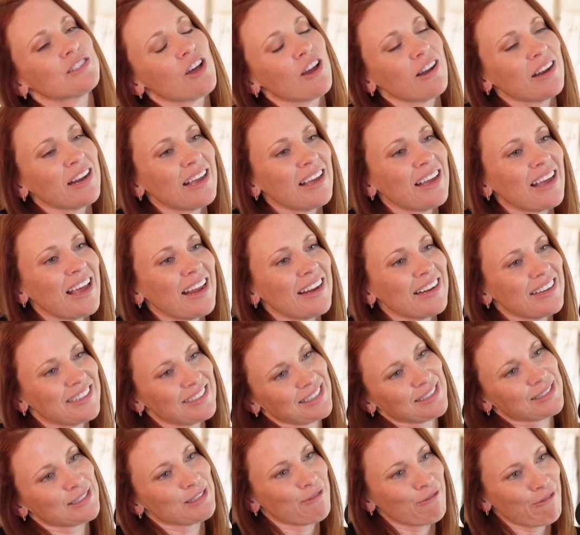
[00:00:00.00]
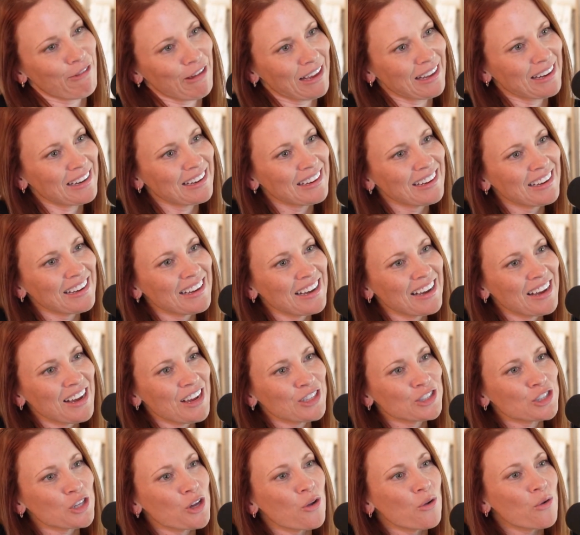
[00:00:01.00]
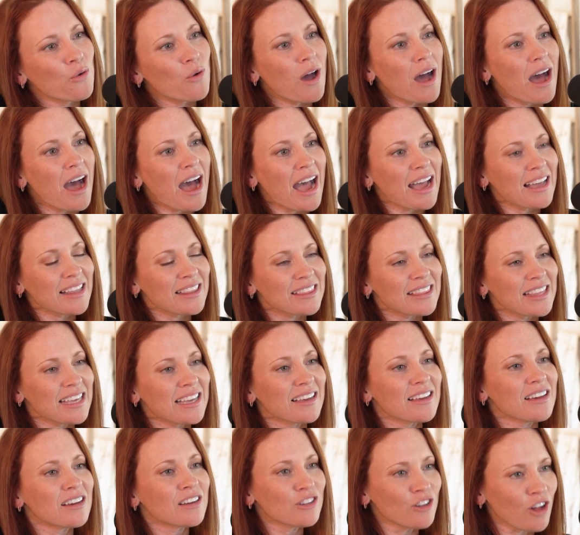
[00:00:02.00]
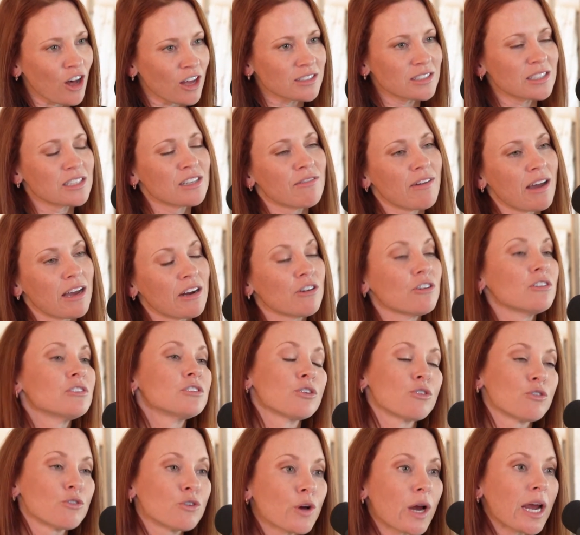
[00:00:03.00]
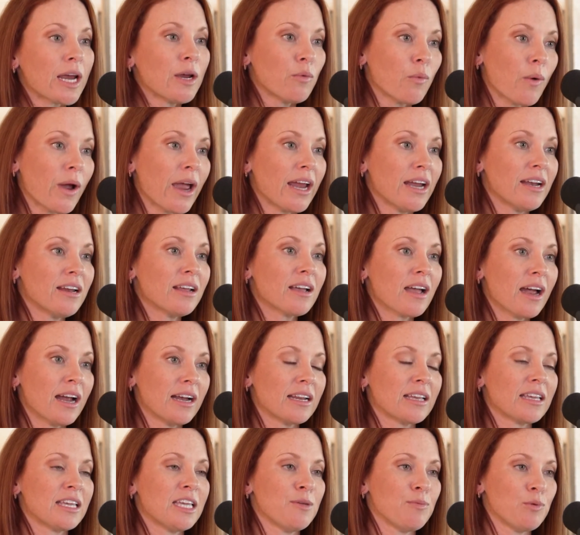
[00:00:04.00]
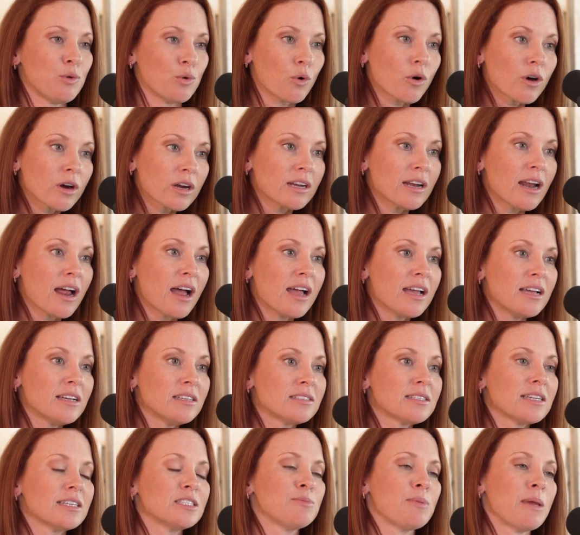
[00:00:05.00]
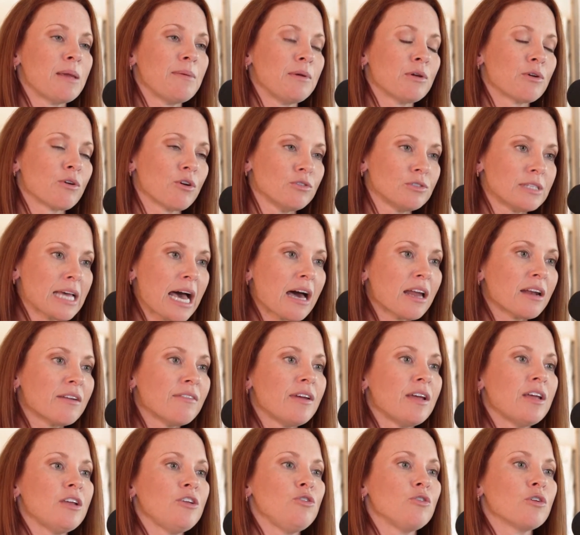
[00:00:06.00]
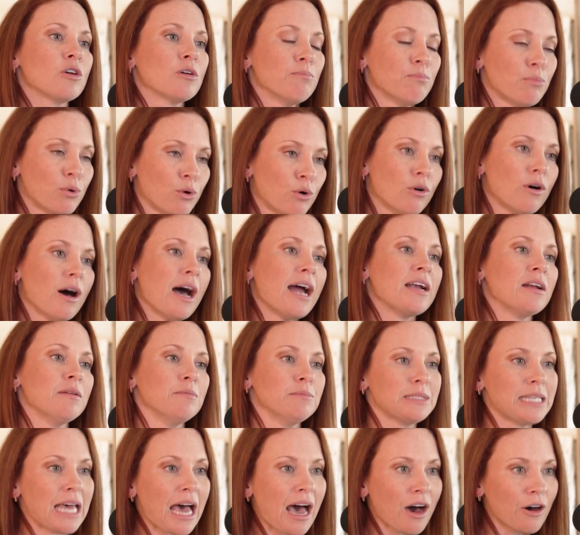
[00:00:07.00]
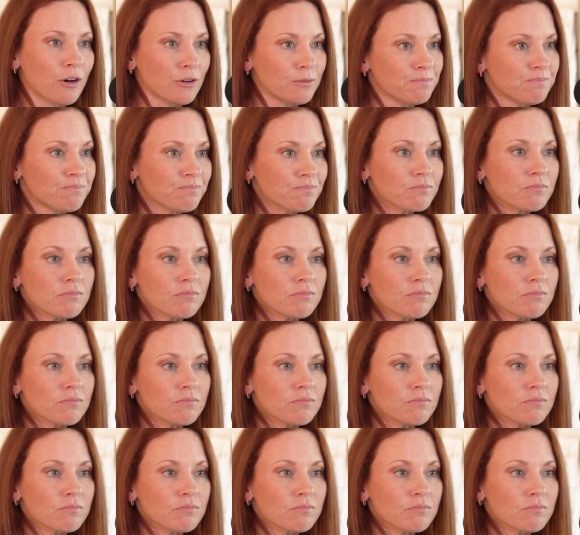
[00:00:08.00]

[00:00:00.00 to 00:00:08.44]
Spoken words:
on it and it doesn't fit. So I think a closet divider is a great way to kind of keep you organized. As baby grows out of it, you can pull items out.